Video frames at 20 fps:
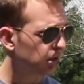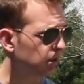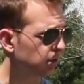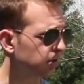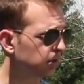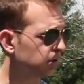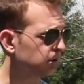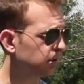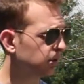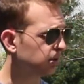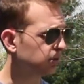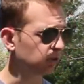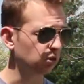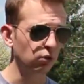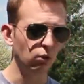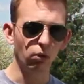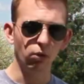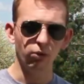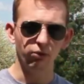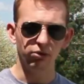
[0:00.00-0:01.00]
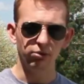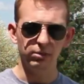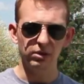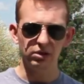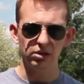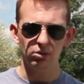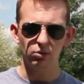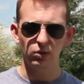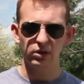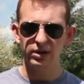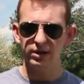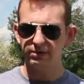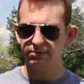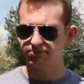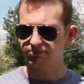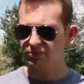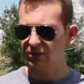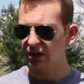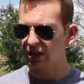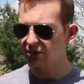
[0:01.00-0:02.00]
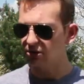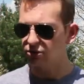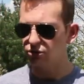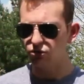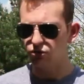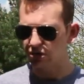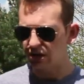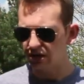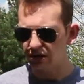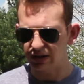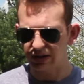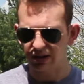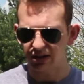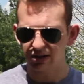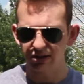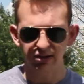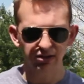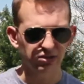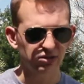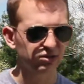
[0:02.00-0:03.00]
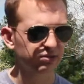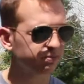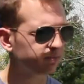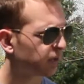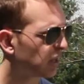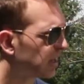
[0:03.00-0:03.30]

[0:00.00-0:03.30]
uh, in the core of the Milky Way and the surrounding areas.